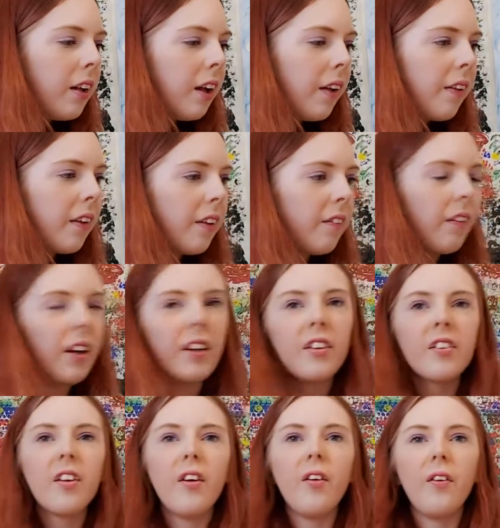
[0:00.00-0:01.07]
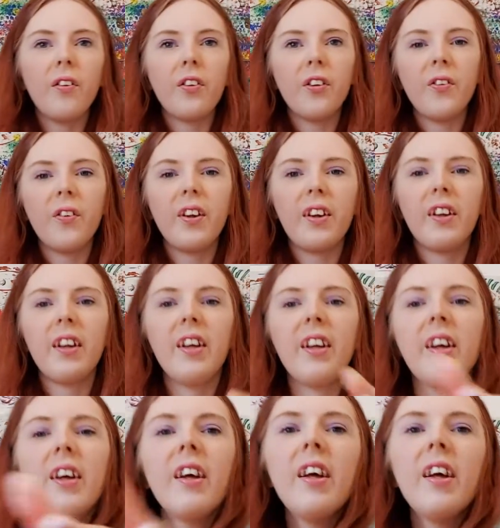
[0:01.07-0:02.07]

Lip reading: Then if I just hold up quickly